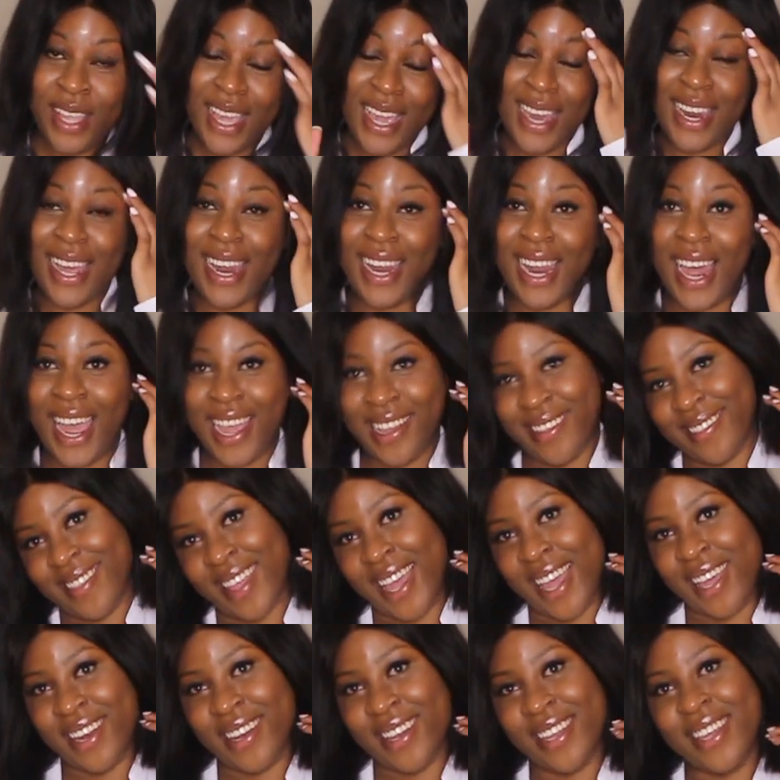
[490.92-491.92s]
and I like
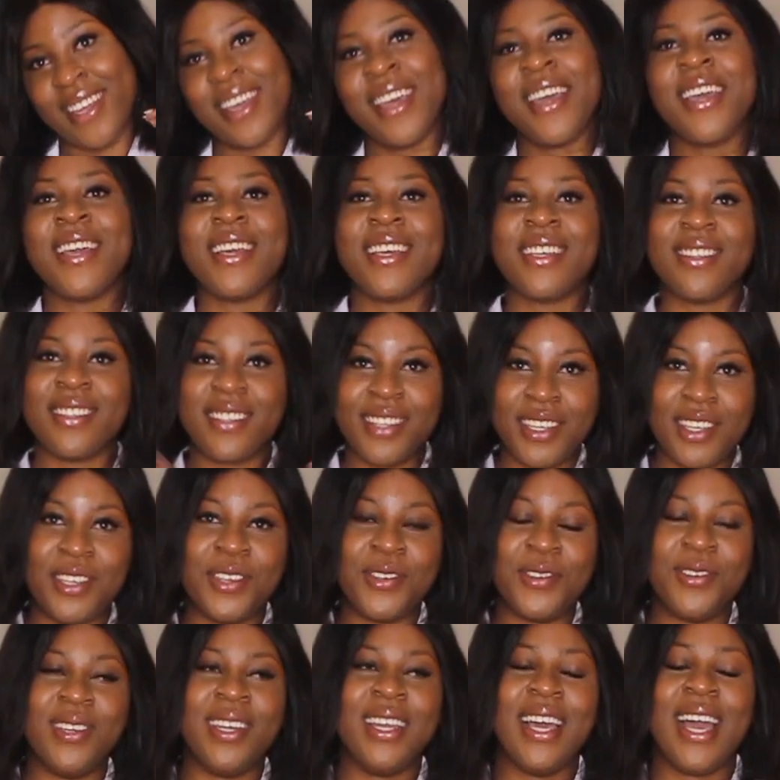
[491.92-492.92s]
that. It's
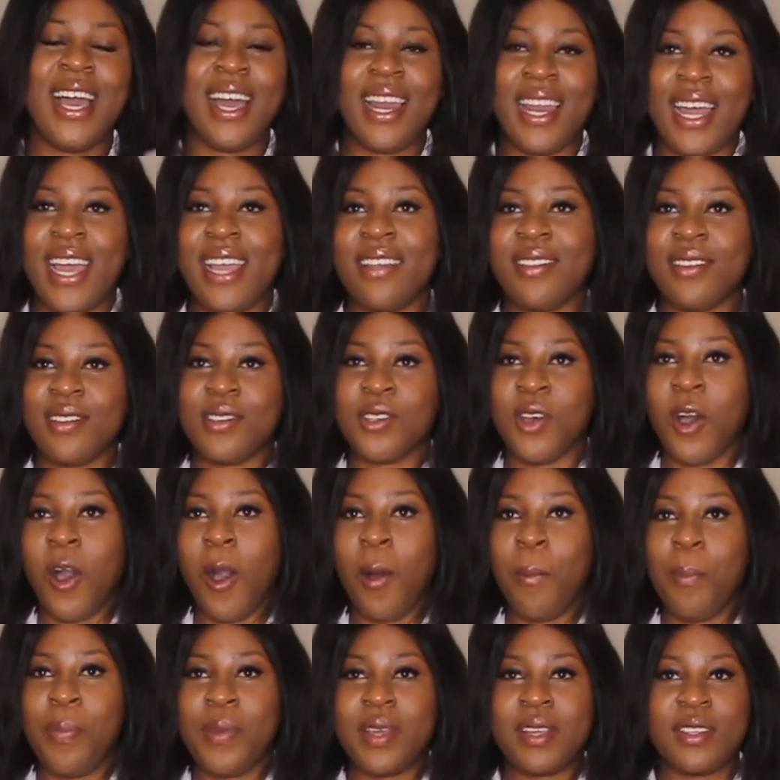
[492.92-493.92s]
cute. I like the
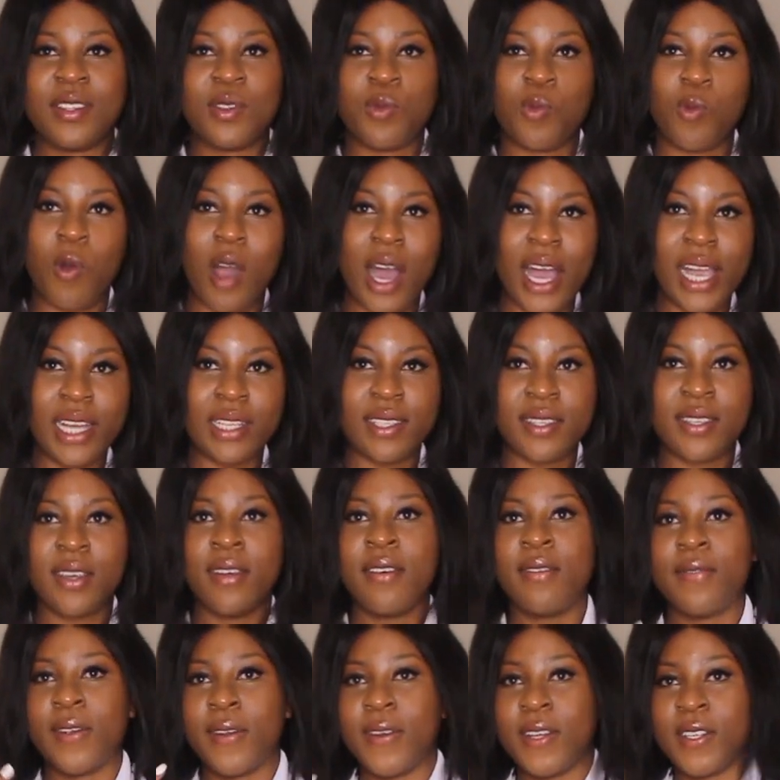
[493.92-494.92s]
top. It's white,
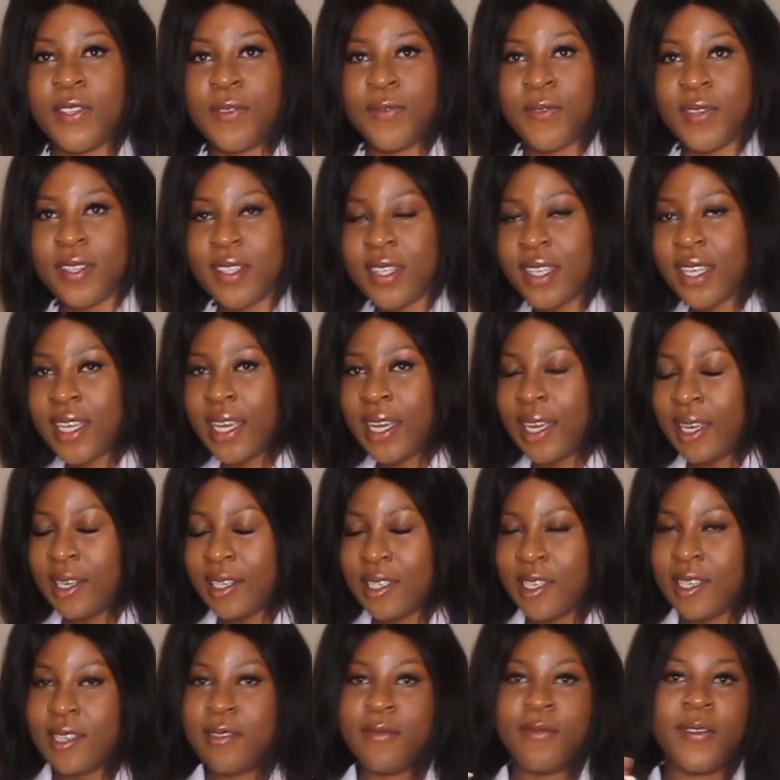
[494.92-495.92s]
very
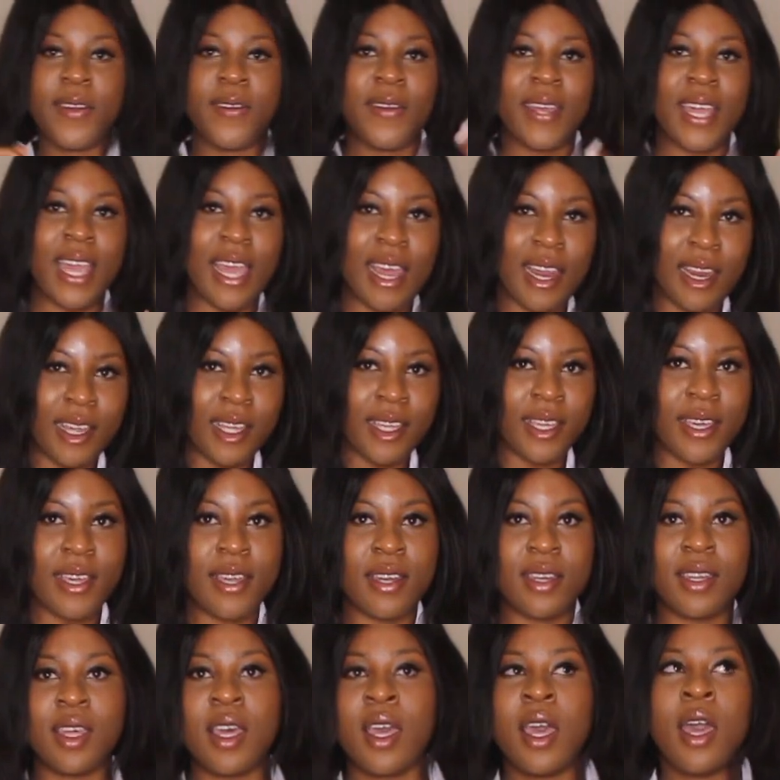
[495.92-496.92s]
sophisticated, very
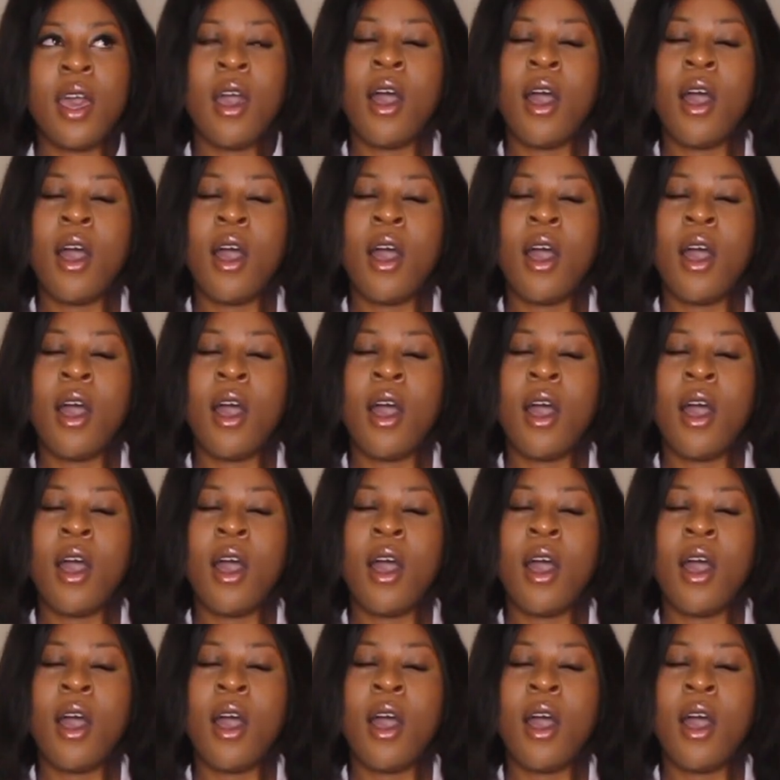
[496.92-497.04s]
elegant.